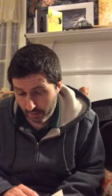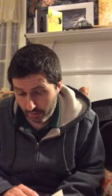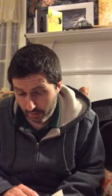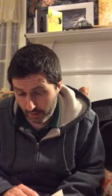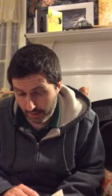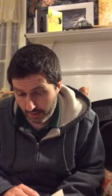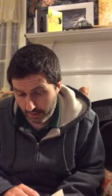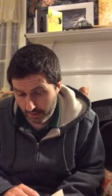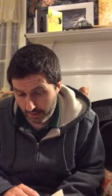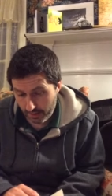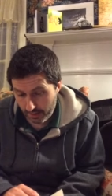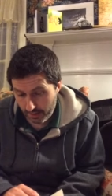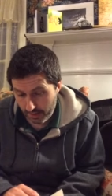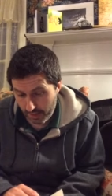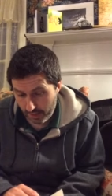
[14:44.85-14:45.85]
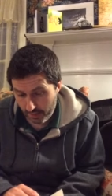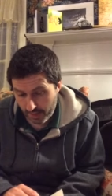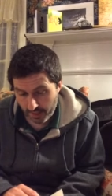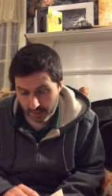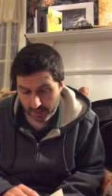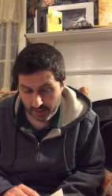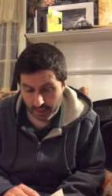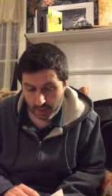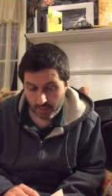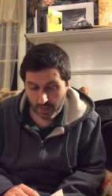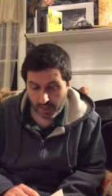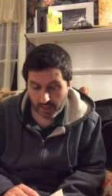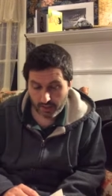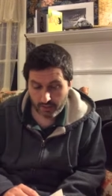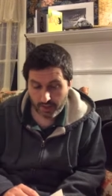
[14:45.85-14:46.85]
Rents didn't comment on the
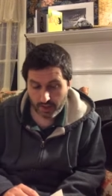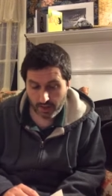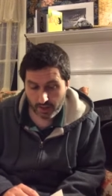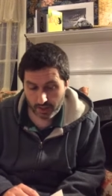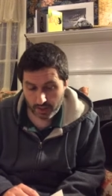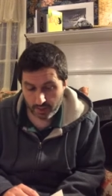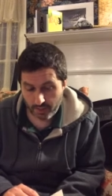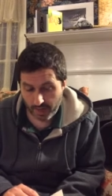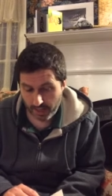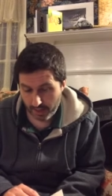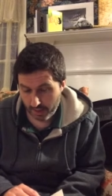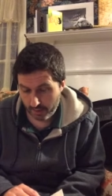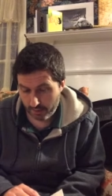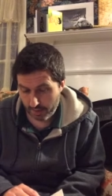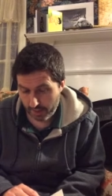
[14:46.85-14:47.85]
smell if he could smell it,